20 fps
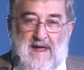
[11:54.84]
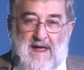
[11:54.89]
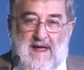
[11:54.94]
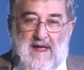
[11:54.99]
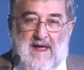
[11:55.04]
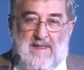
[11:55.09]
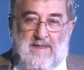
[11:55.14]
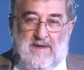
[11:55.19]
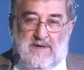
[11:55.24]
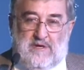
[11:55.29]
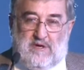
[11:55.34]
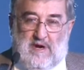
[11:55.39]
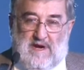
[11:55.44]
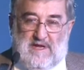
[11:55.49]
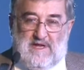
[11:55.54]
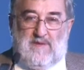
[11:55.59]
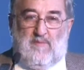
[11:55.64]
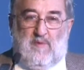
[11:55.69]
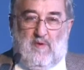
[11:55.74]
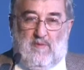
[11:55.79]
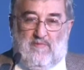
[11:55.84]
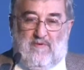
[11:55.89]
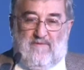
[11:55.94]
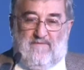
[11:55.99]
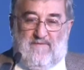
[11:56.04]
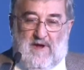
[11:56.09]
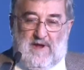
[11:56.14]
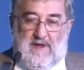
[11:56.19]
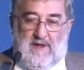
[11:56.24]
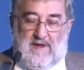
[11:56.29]
and the transport
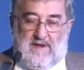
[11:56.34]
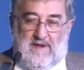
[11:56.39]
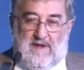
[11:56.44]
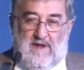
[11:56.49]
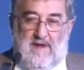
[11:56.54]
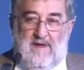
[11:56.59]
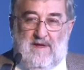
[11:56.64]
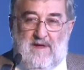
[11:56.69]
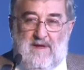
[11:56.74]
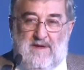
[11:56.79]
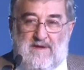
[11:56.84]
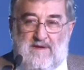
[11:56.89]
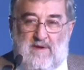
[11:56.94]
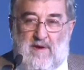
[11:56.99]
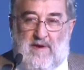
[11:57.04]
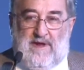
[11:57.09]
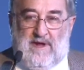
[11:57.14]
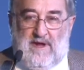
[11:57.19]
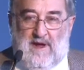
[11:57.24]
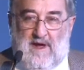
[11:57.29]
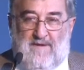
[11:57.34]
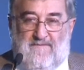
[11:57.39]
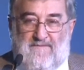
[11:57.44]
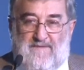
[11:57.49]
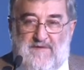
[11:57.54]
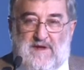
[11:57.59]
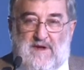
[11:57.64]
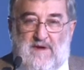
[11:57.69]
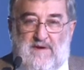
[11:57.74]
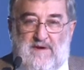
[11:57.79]
providers. Not enough
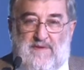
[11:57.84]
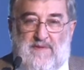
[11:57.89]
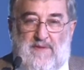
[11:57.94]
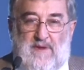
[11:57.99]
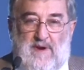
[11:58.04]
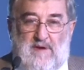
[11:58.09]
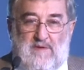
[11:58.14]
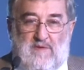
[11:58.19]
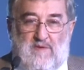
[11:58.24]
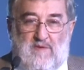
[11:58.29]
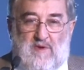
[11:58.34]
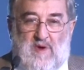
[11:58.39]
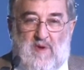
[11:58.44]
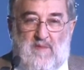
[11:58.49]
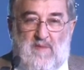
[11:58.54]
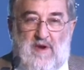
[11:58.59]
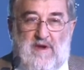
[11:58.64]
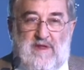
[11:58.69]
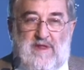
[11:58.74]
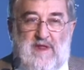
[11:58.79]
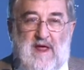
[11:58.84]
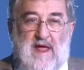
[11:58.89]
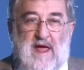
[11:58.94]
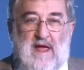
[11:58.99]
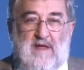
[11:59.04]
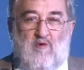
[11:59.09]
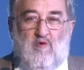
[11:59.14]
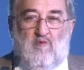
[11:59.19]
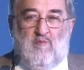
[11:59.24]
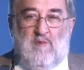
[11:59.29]
is going to the local community,
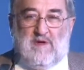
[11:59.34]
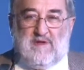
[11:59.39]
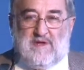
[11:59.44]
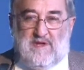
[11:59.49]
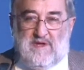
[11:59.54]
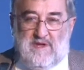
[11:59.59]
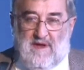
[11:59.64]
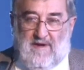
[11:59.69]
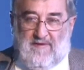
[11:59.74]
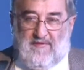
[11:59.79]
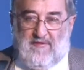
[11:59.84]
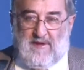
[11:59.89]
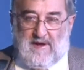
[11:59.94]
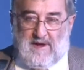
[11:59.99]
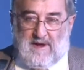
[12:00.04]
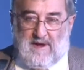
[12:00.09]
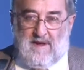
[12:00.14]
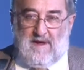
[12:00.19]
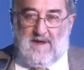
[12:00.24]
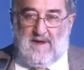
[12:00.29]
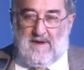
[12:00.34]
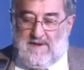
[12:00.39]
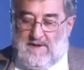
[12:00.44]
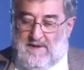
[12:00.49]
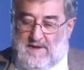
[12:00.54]
and almost nothing to the